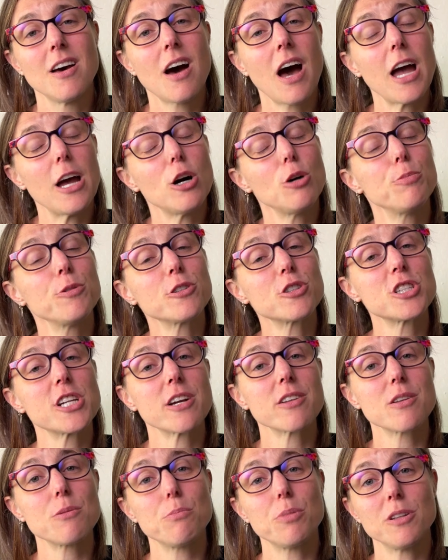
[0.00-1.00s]
I hope you'll
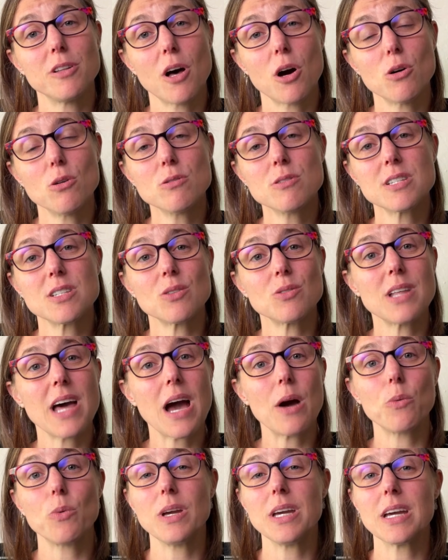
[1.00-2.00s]
share them below so
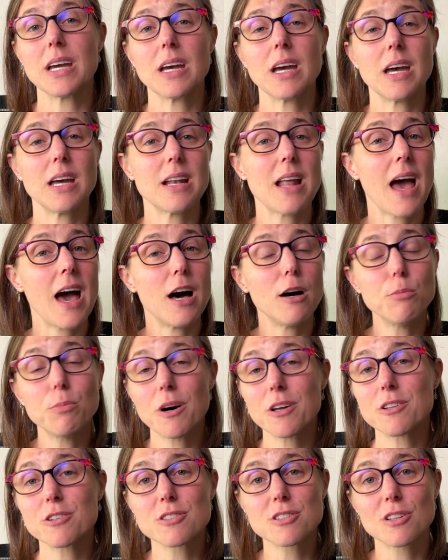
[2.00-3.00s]
that we can help
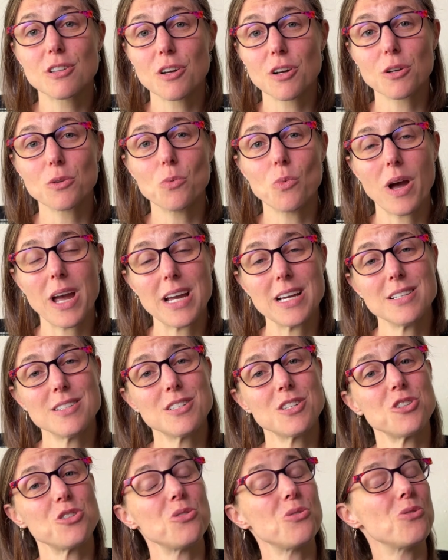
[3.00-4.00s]
others learn ways
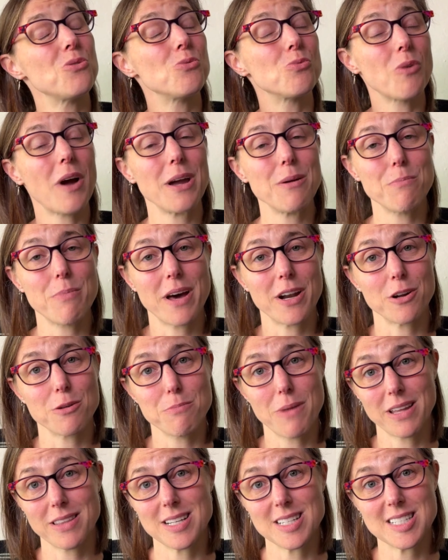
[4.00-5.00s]
to write better
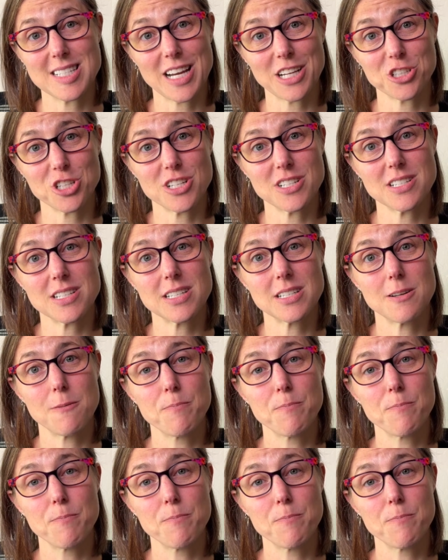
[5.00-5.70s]
method sections.